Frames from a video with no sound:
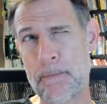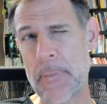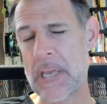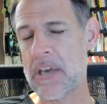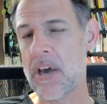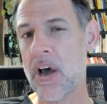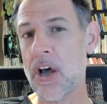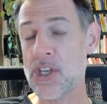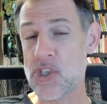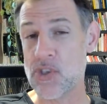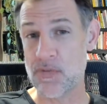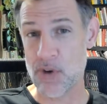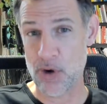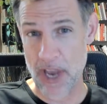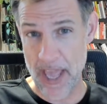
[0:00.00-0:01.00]
because
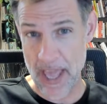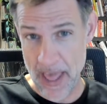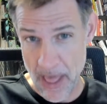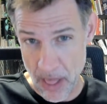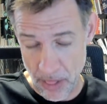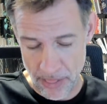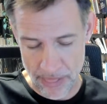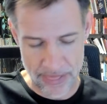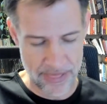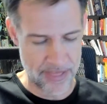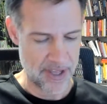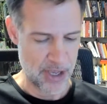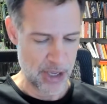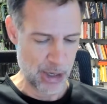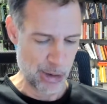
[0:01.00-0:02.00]
of your health,
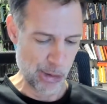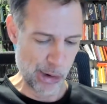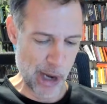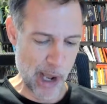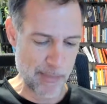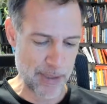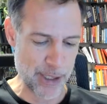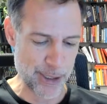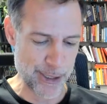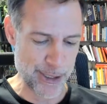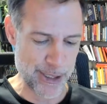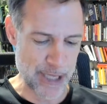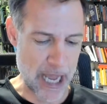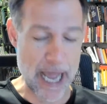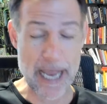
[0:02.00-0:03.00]
or not
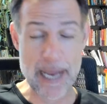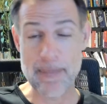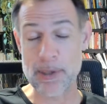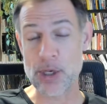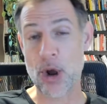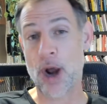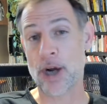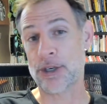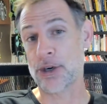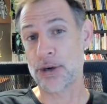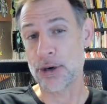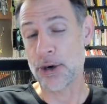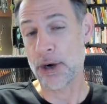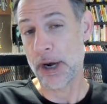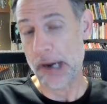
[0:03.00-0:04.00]
because I am a
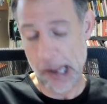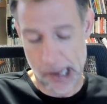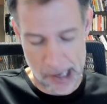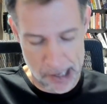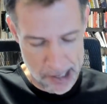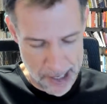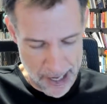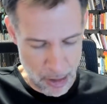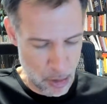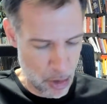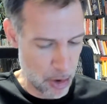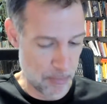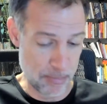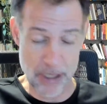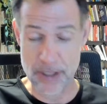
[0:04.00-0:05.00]
doctor, uh,
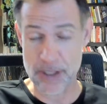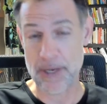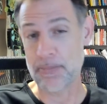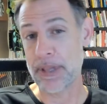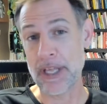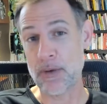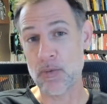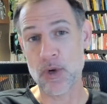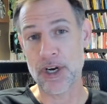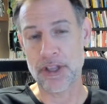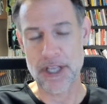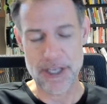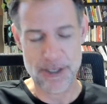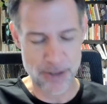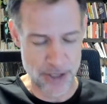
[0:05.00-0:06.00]
or because I'm playing one
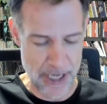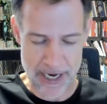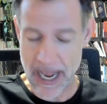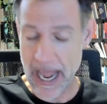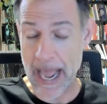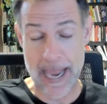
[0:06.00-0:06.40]
on the internet.